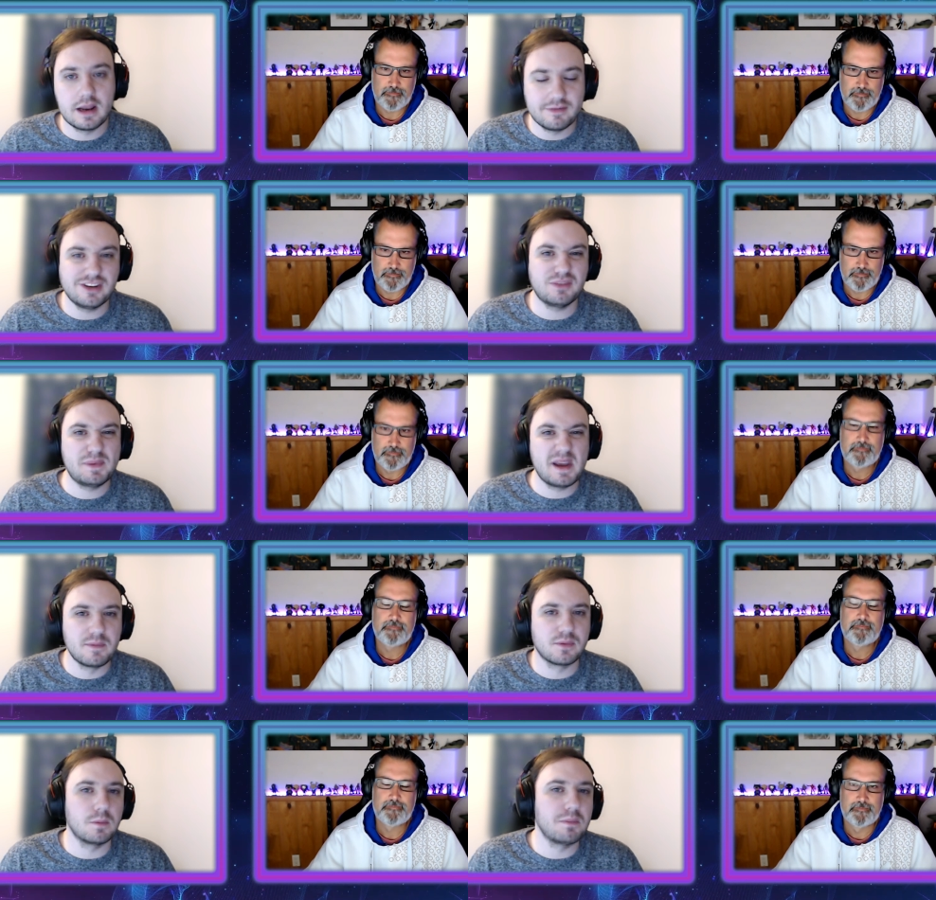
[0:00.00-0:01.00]
Speaker 1: If it just becomes
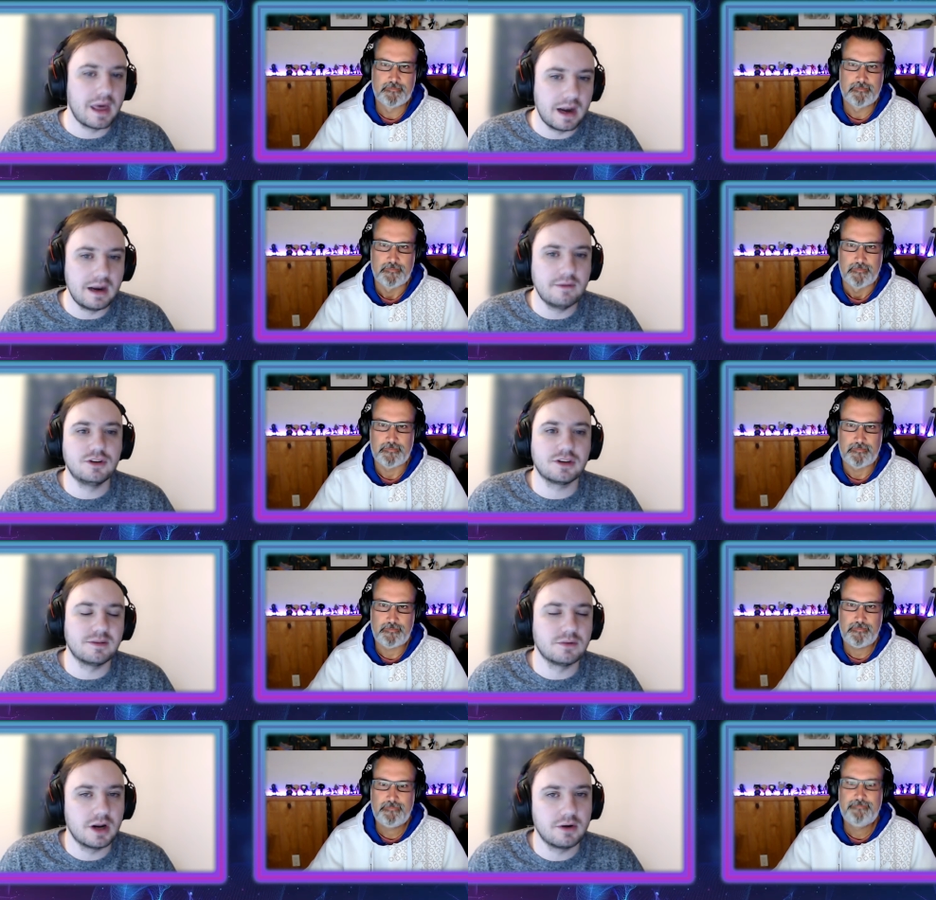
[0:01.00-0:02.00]
repetitive, just because I'm
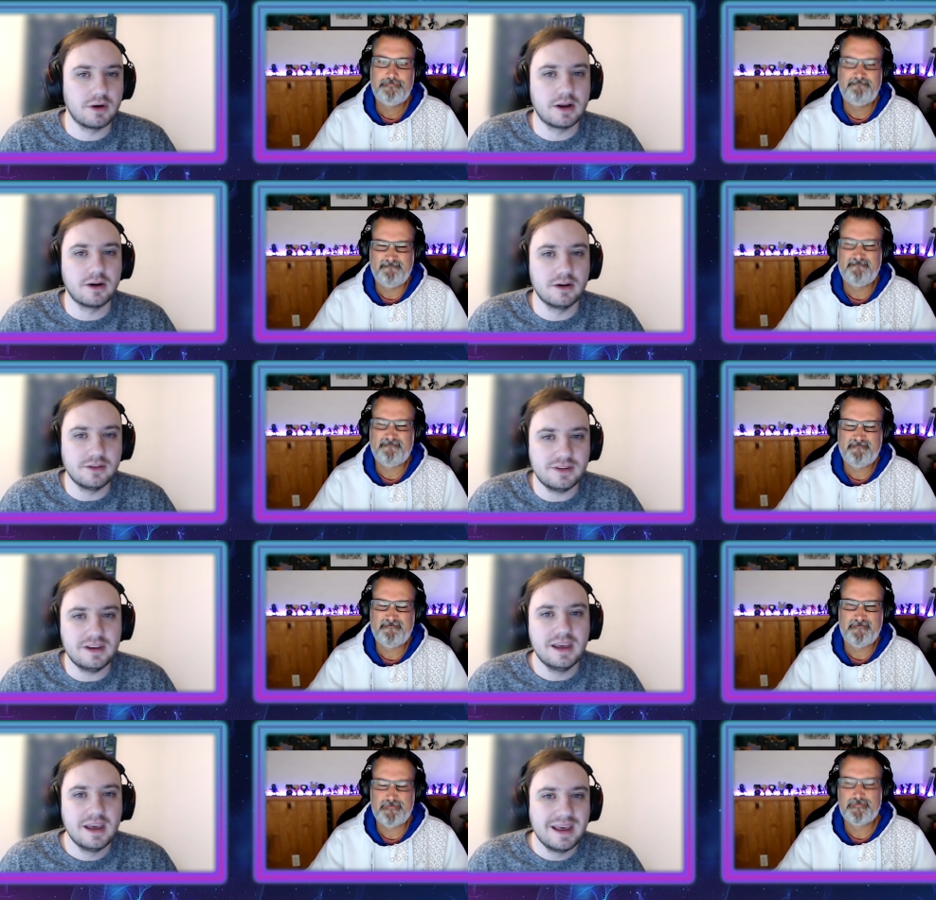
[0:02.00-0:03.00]
trying to grind currency,
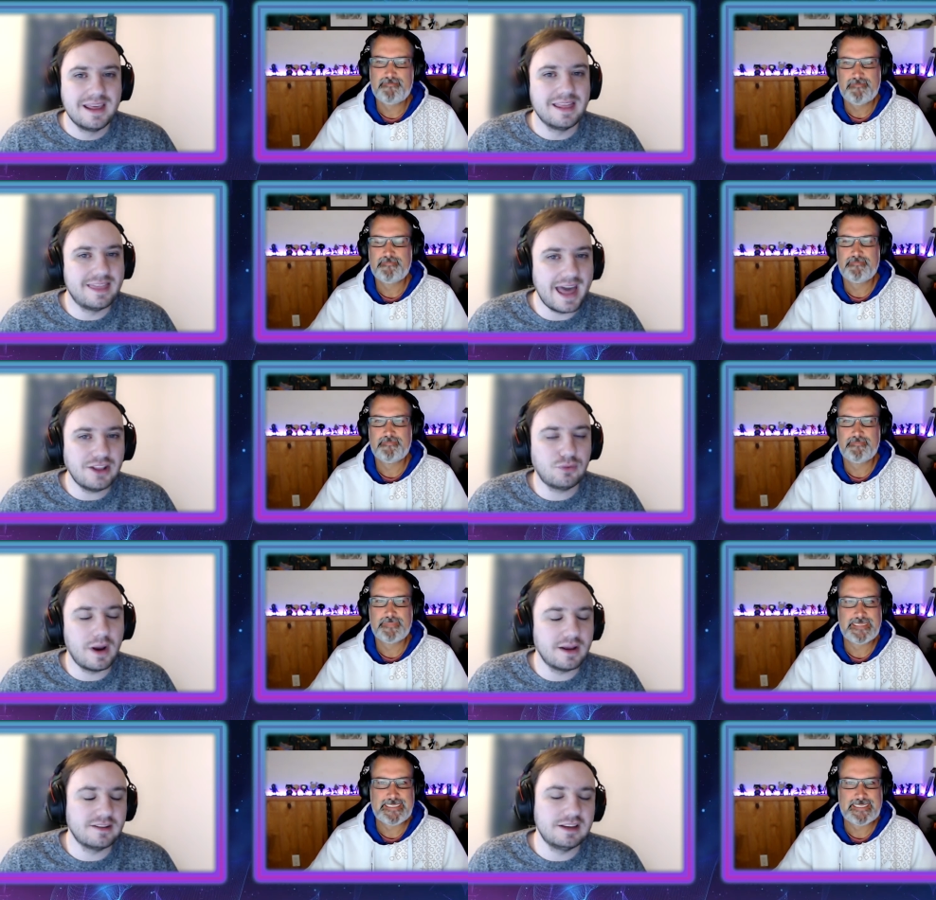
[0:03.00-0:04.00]
that's where I
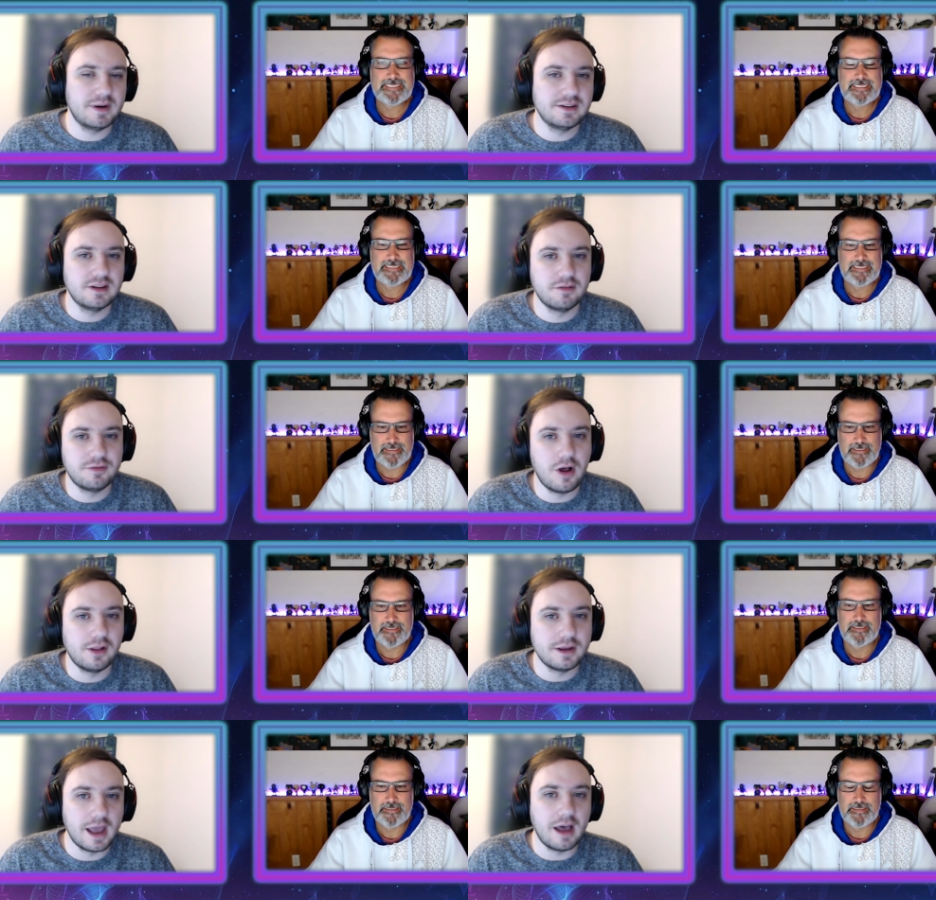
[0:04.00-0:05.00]
can see myself
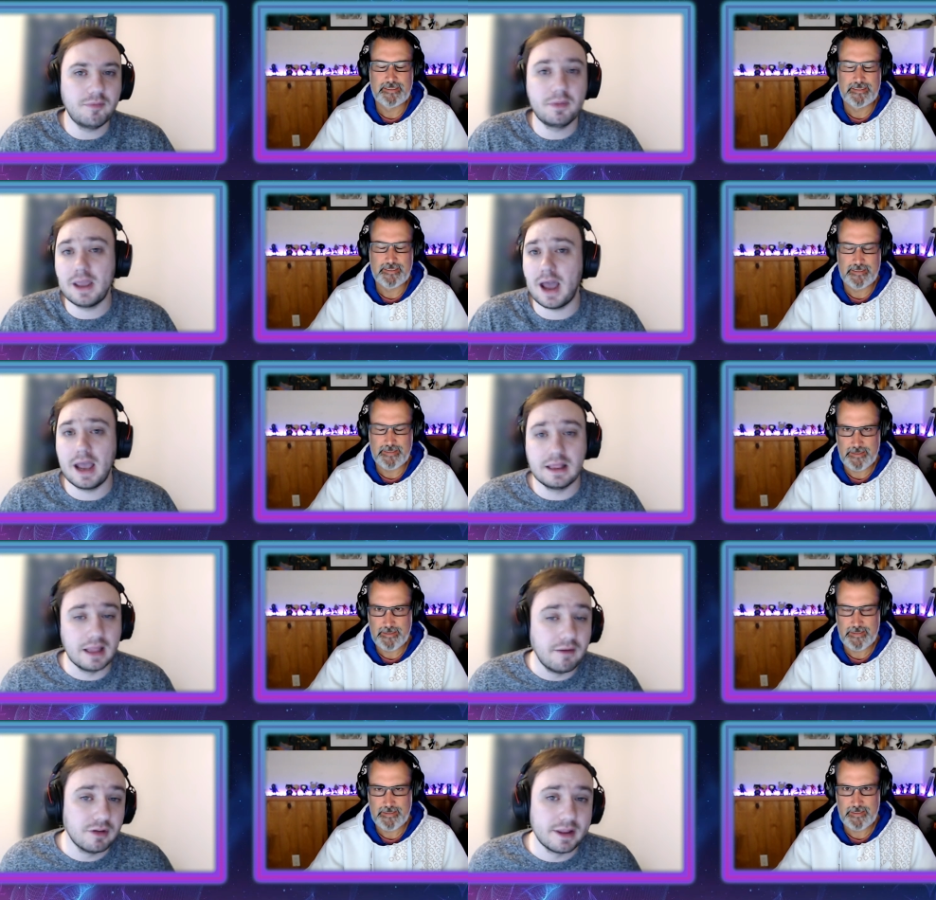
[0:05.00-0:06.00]
falling off. But yeah, I
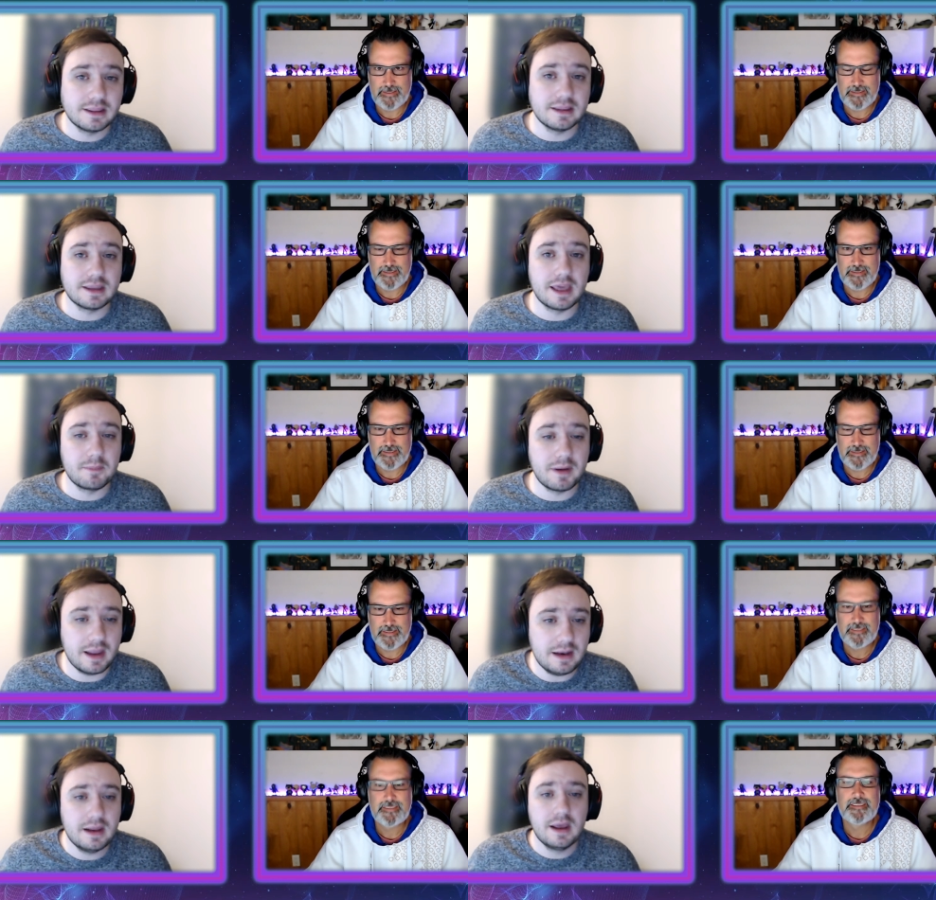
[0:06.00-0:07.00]
love the length of the
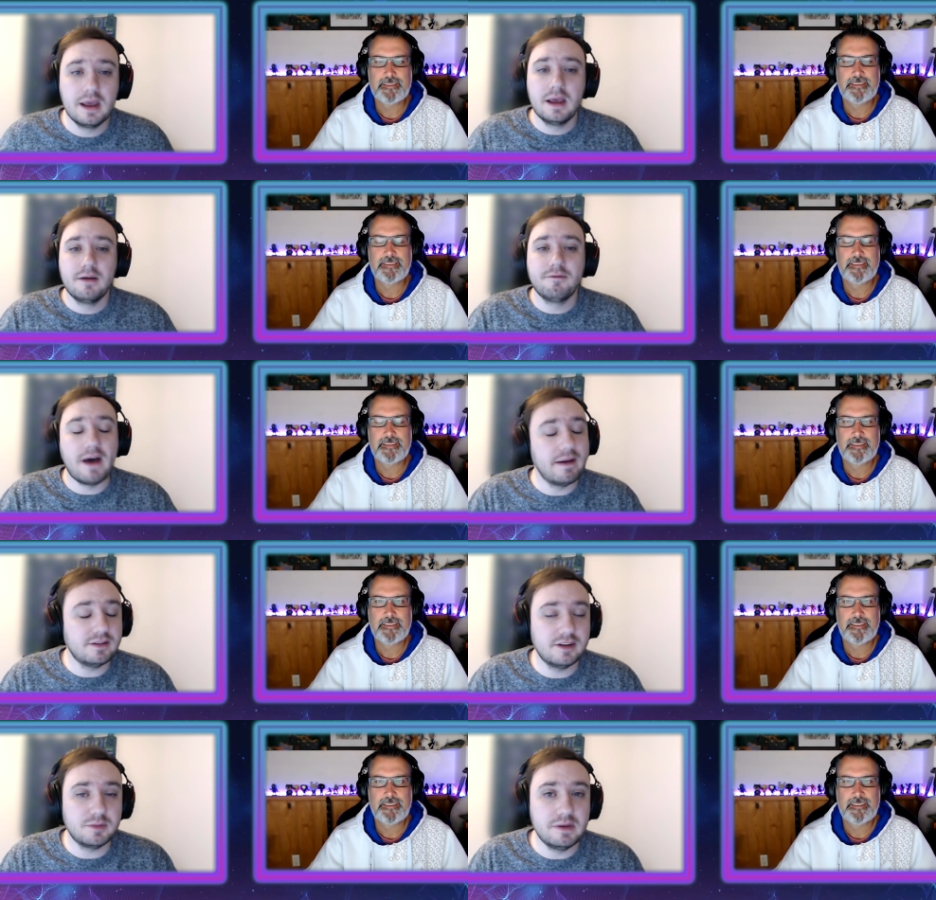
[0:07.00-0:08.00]
campaign. Five to
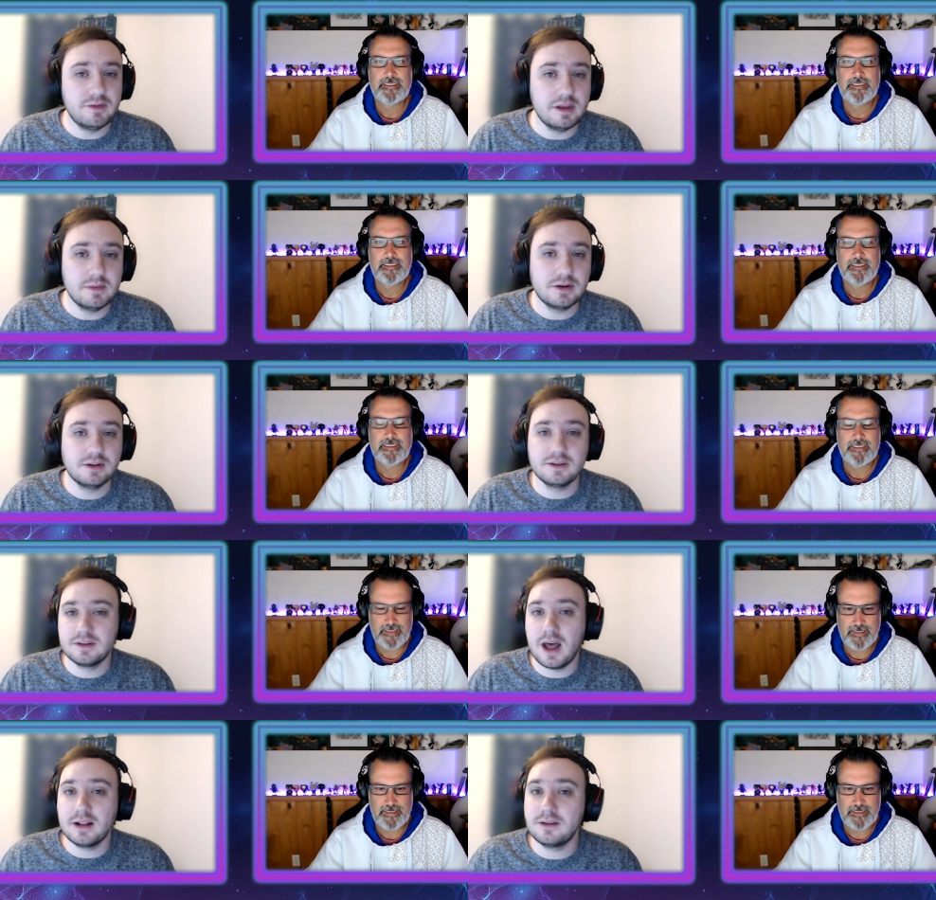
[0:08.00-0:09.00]
six PvE missions,
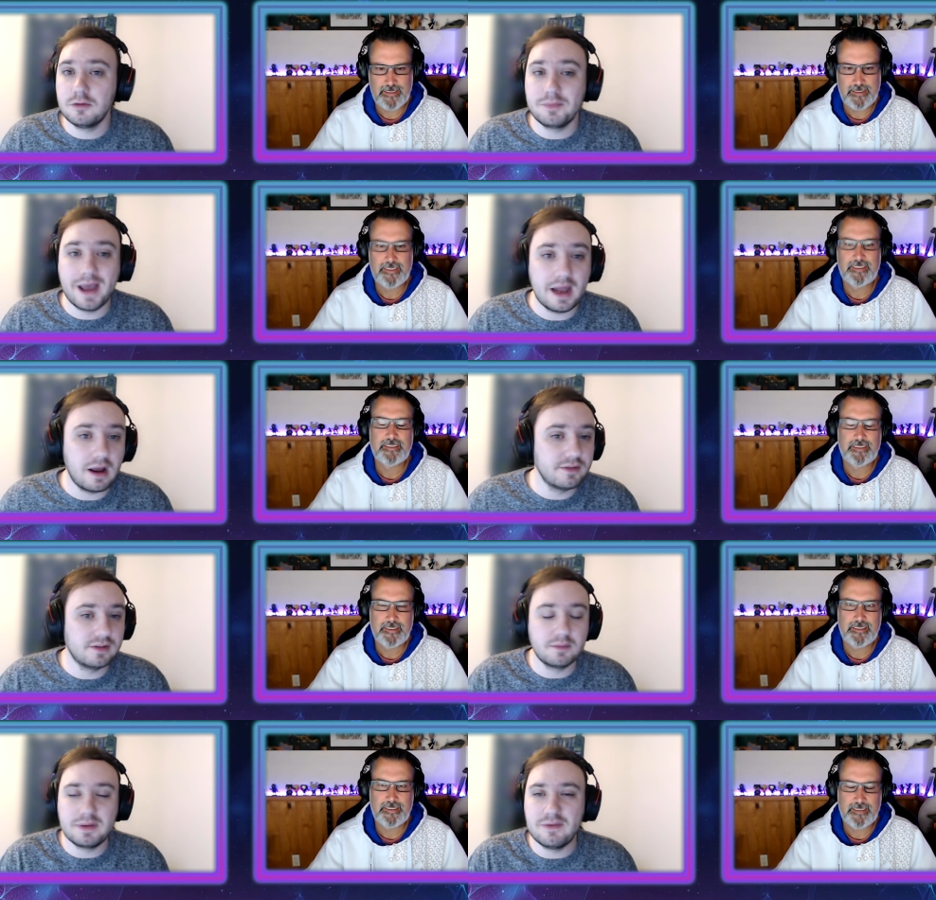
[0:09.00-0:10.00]
not too bad. Obviously, the
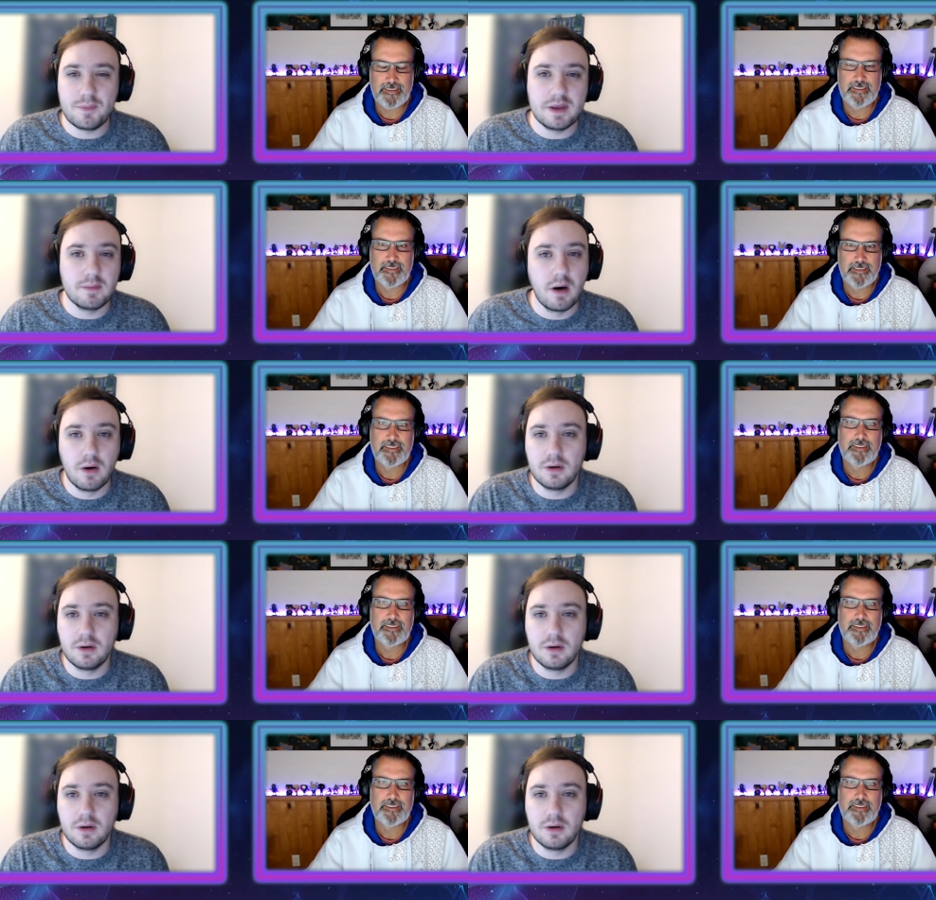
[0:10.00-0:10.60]
PvP mode